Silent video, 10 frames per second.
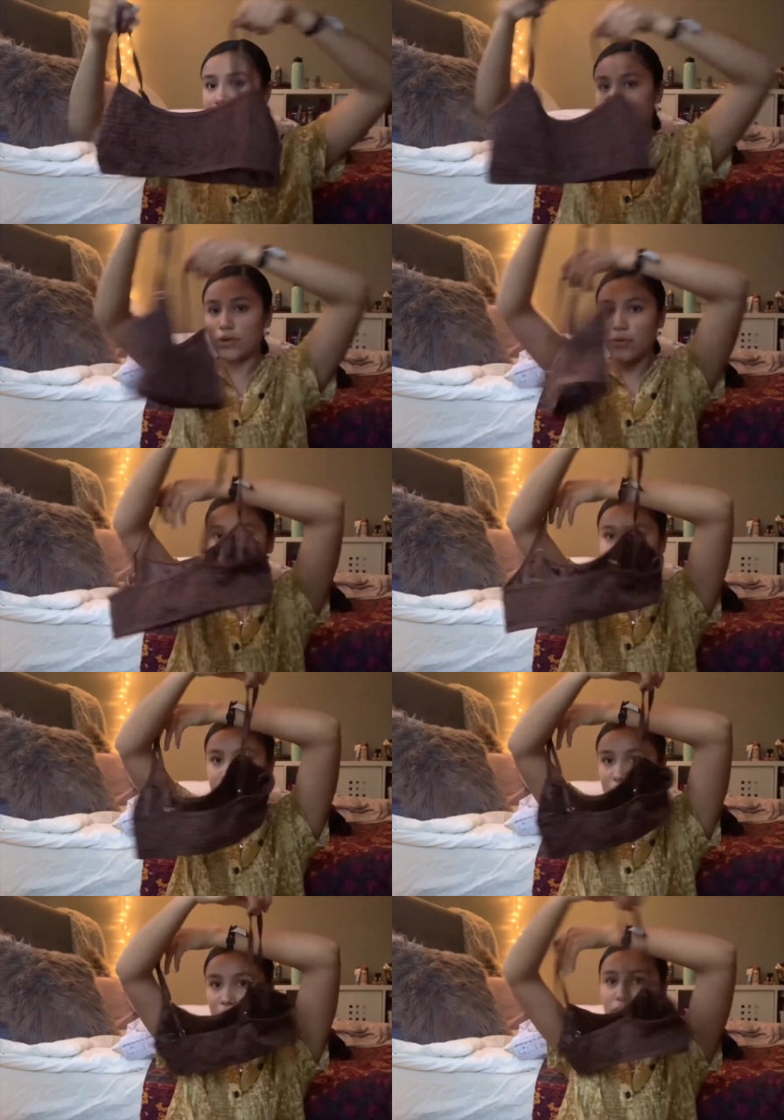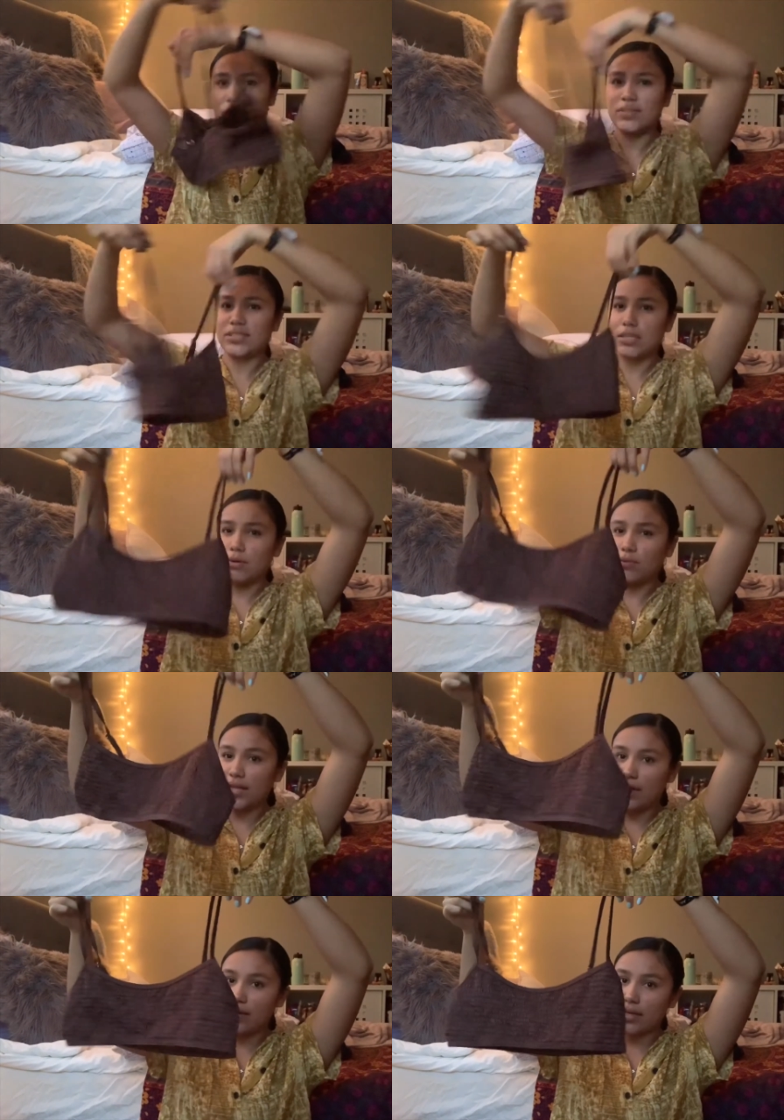were going on sale when summer was
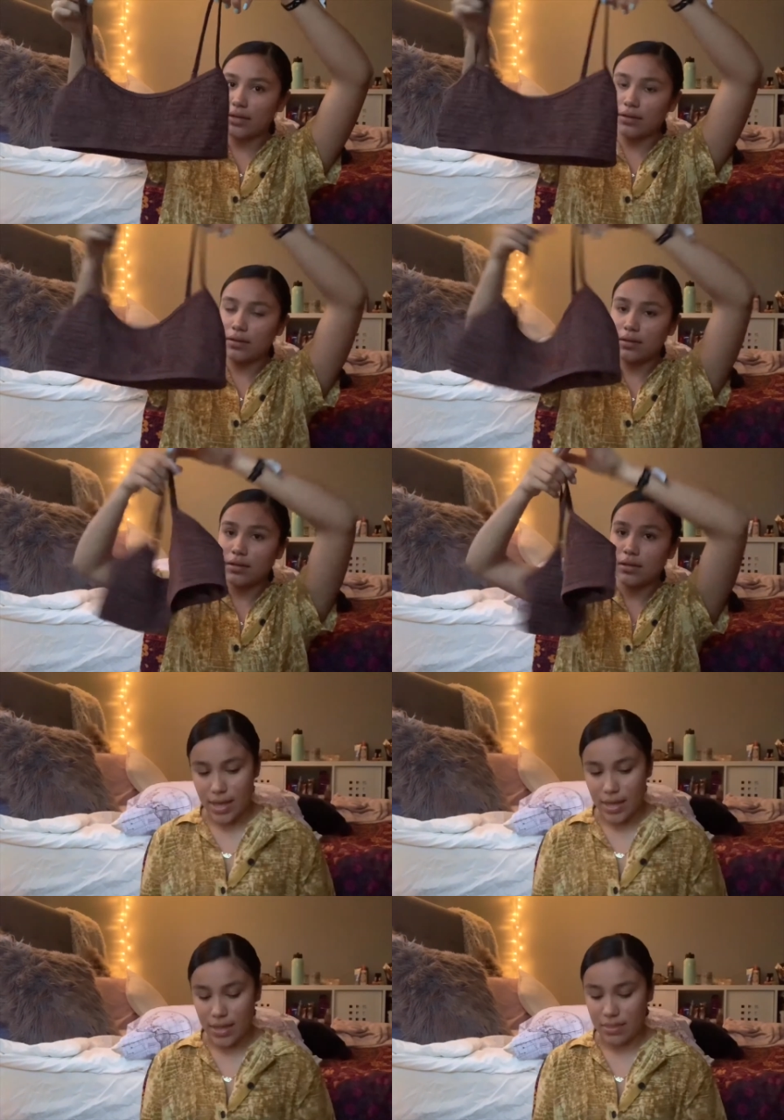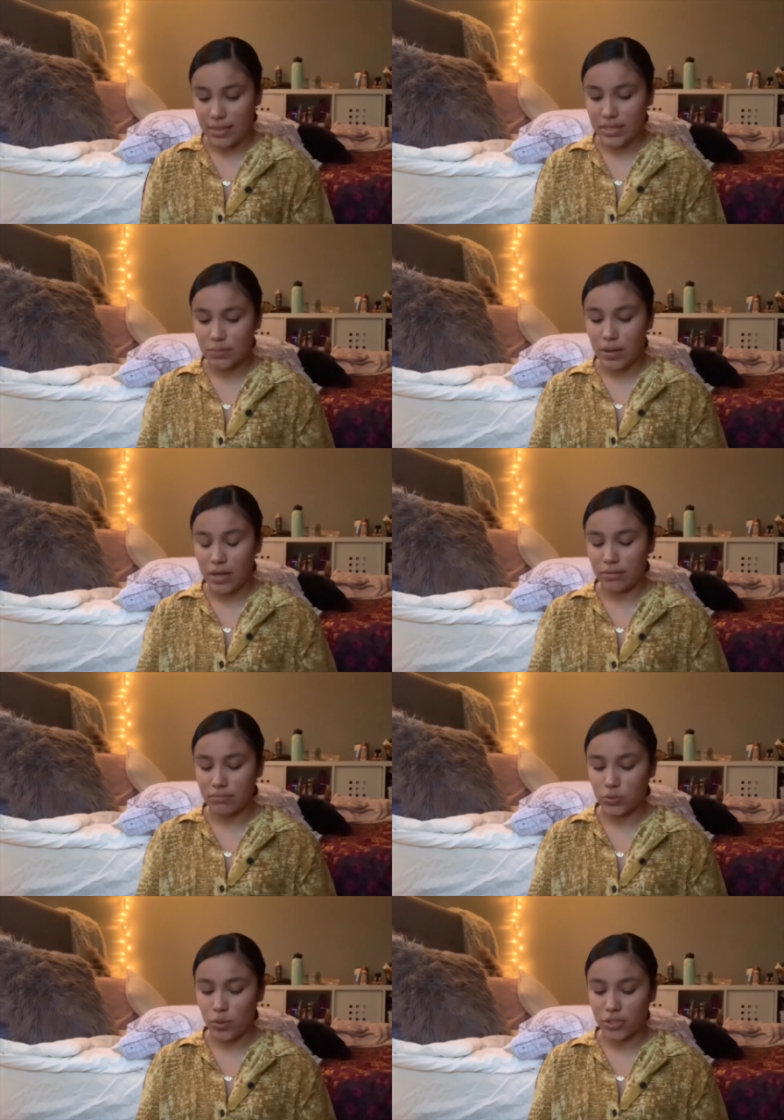ending. And these bottoms
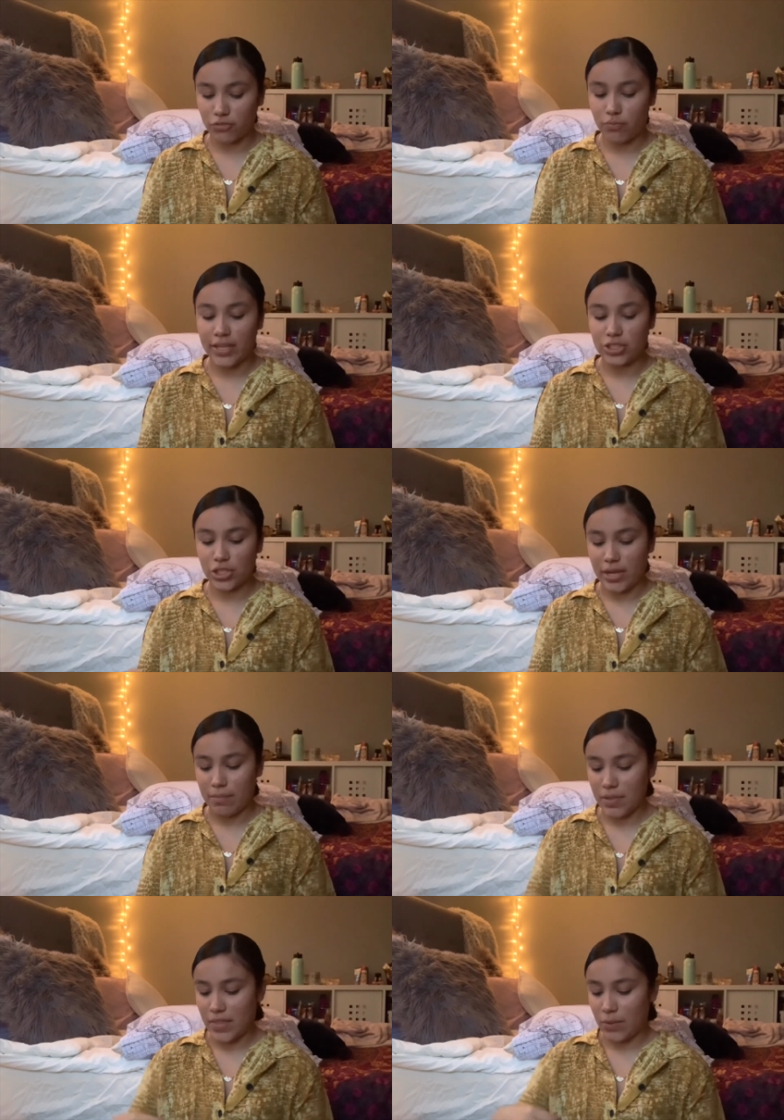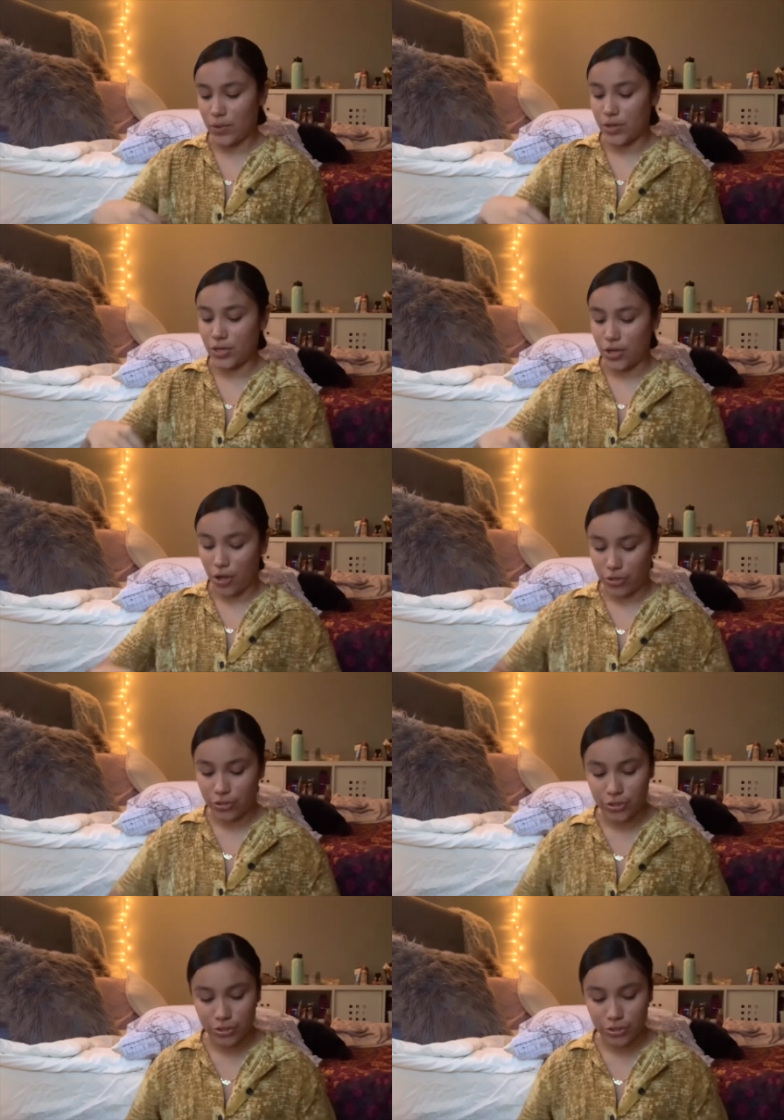were also from H&M and they were a dollar.